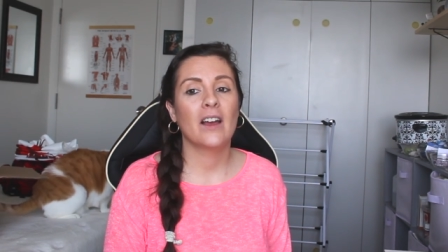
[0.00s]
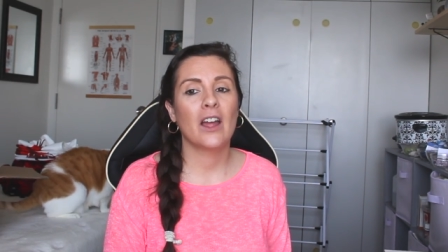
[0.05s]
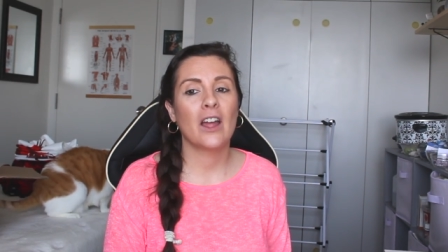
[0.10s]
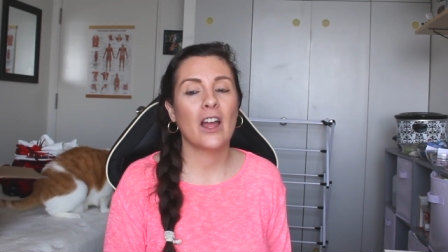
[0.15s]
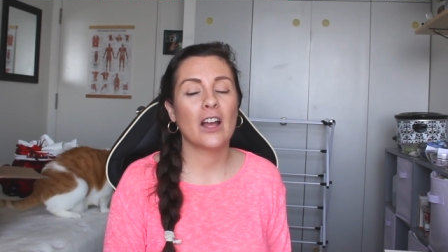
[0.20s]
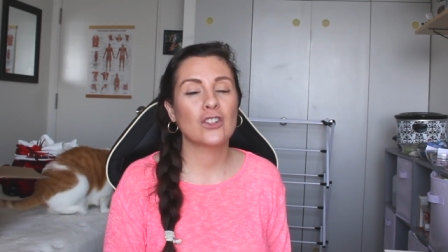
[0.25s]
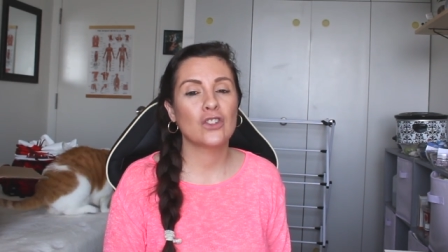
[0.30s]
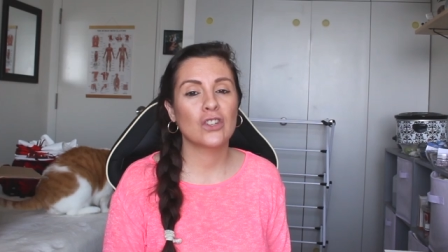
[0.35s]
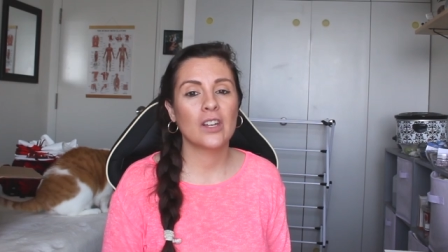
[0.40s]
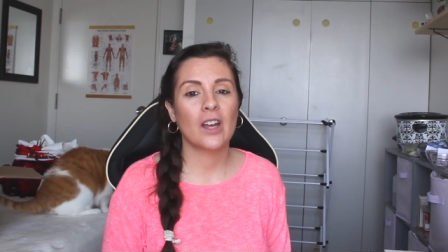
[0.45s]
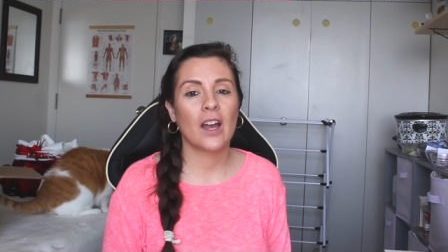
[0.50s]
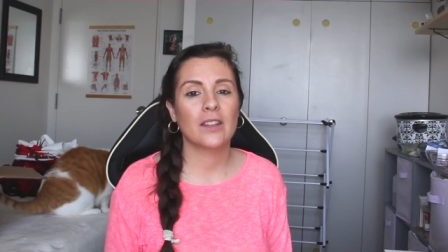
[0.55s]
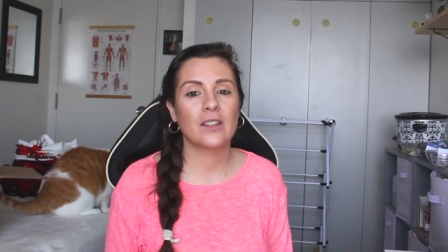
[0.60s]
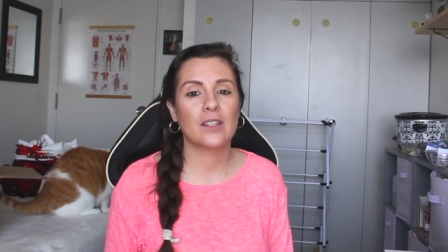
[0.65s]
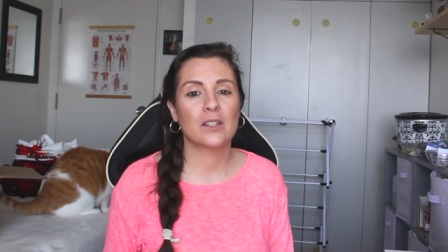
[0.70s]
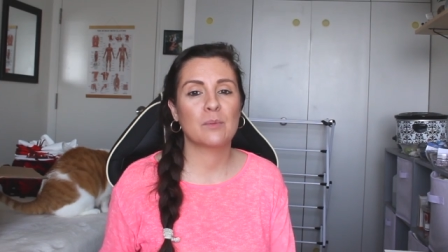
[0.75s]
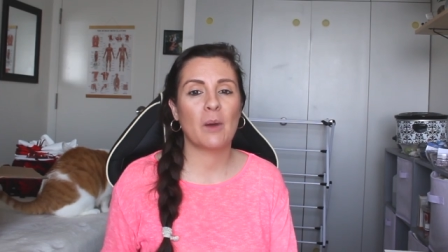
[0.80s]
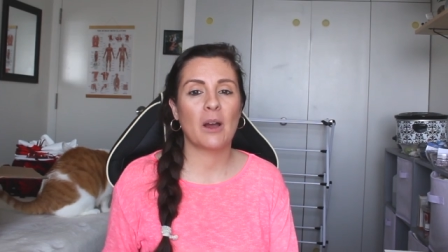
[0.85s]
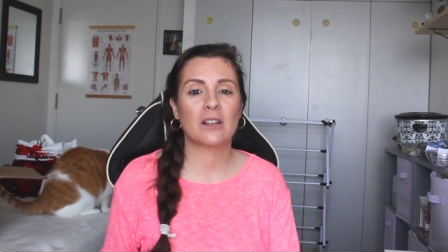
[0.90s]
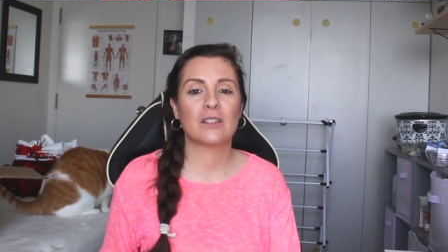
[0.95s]
I actually had
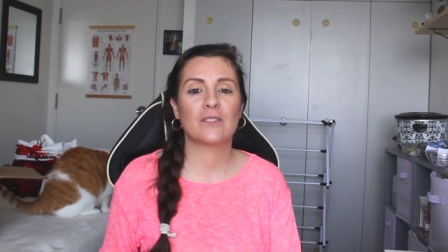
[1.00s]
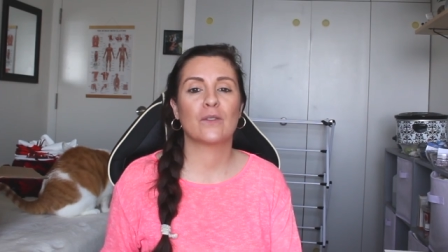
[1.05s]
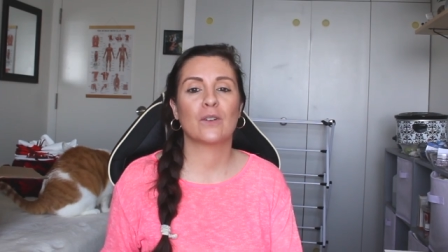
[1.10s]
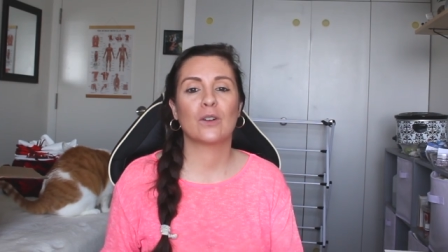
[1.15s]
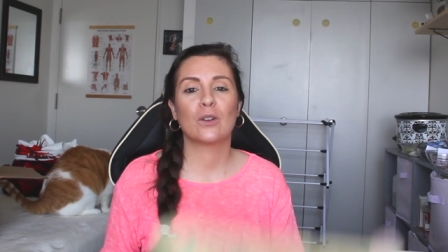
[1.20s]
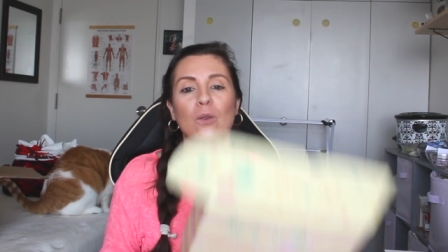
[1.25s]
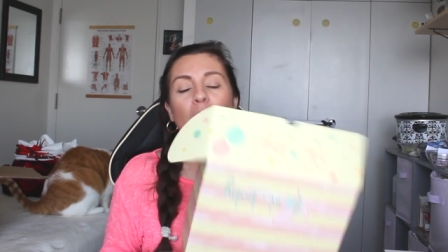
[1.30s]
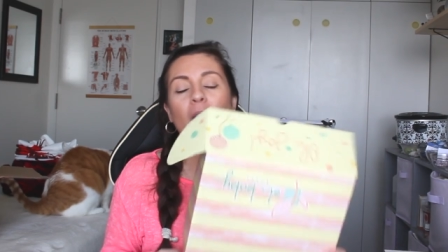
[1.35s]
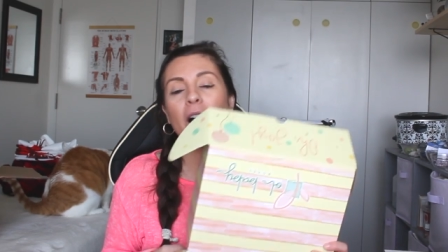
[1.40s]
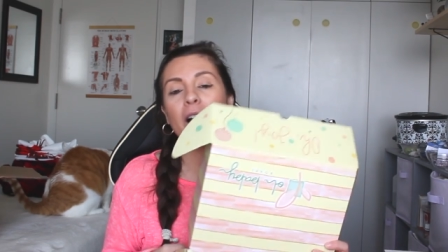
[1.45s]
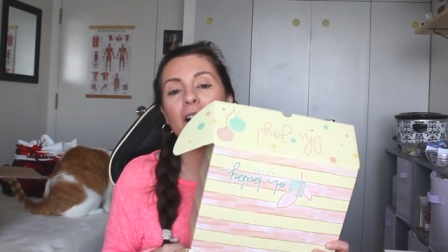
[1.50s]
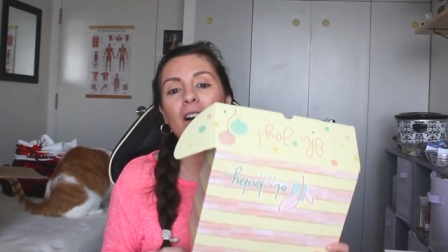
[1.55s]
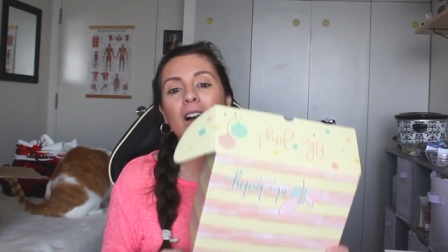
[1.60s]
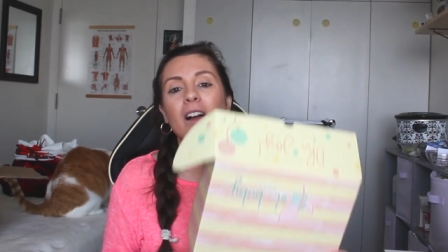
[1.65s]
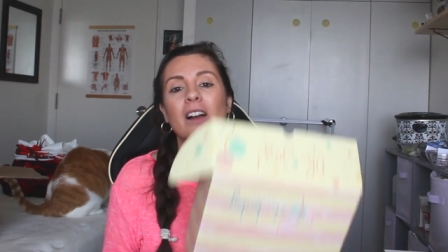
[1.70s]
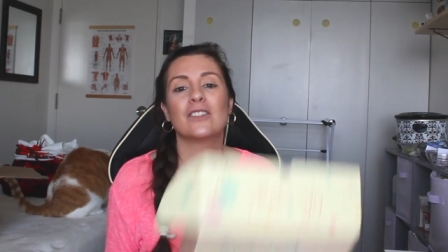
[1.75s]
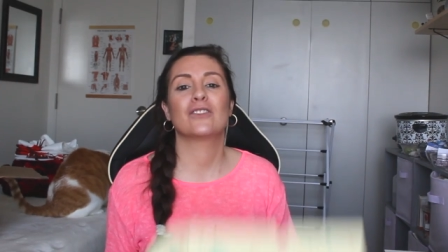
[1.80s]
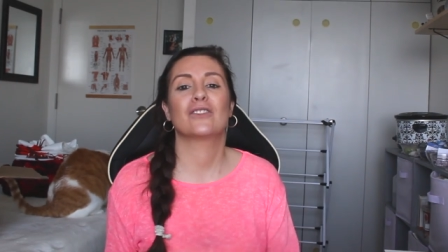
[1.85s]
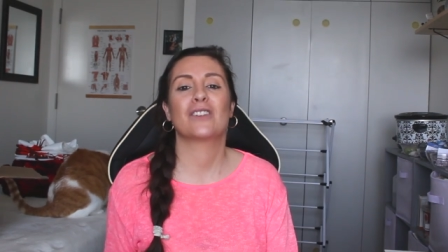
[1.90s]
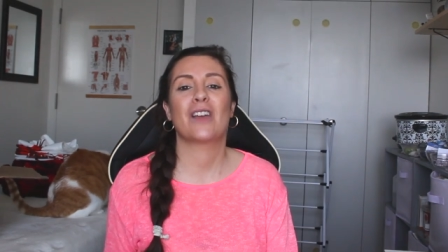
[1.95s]
this box for a while.
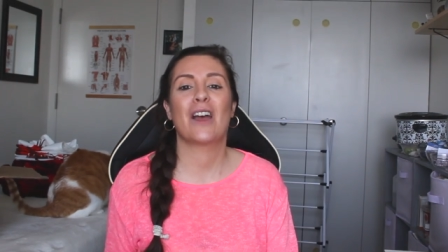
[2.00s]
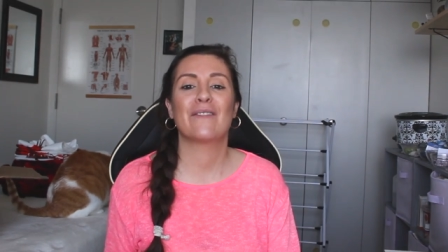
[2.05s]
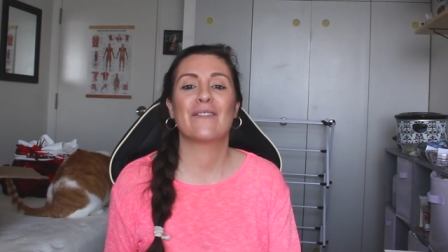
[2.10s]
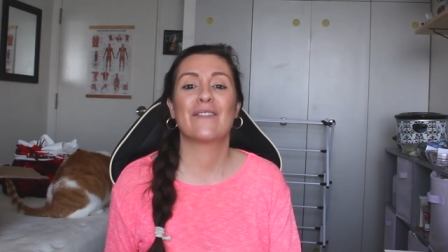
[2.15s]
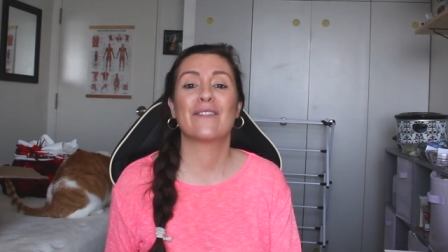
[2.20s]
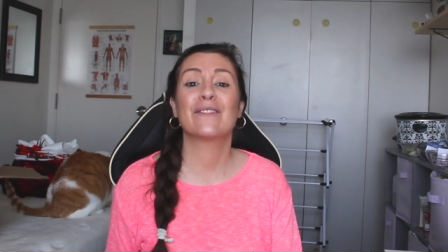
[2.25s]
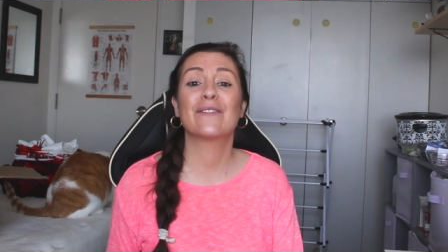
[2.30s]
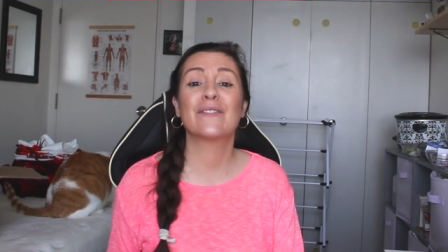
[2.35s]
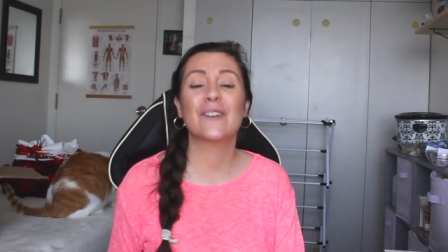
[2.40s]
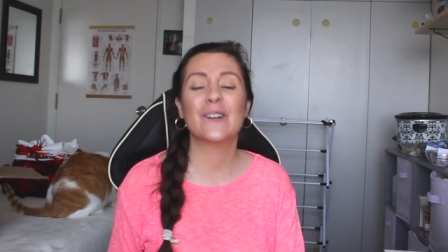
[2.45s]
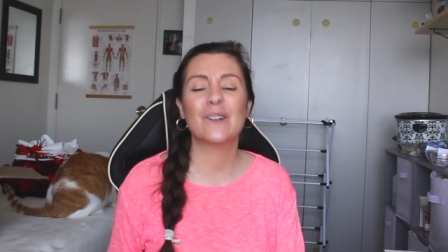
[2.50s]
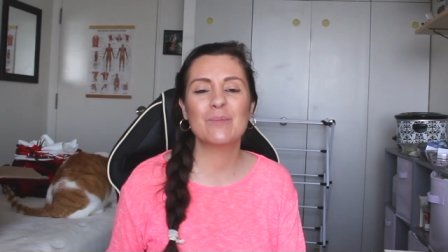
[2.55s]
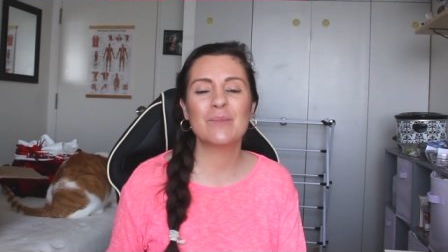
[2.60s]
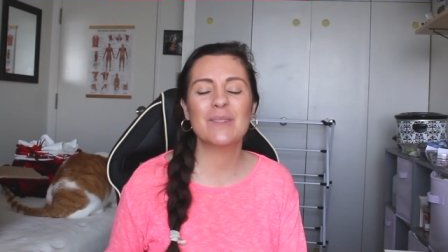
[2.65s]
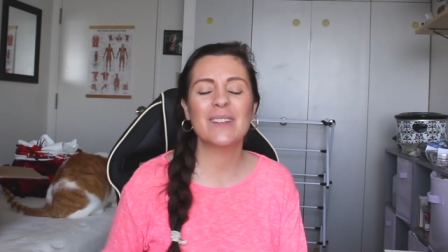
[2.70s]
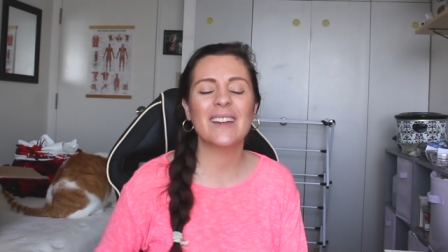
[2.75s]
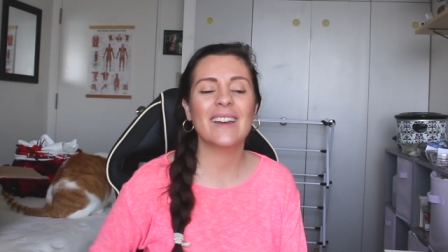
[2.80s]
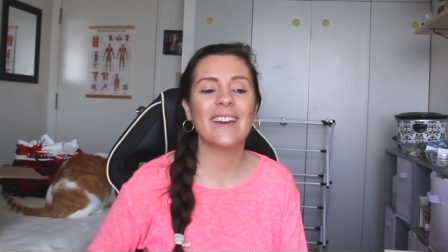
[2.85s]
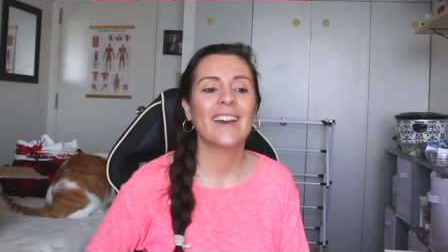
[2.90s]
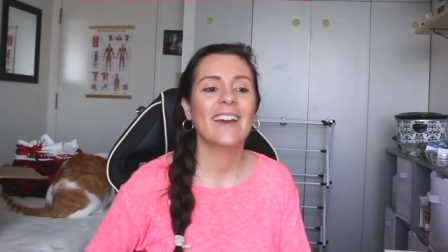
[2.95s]
I just haven't filmed
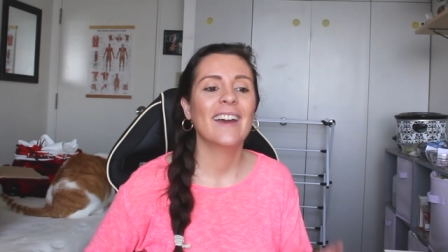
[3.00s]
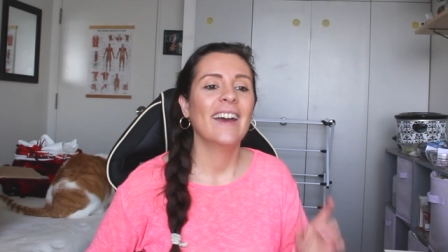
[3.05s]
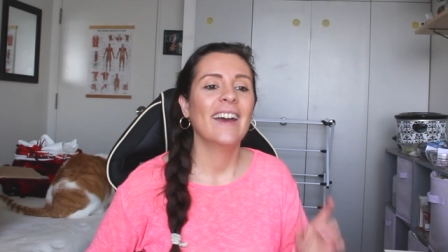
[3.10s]
it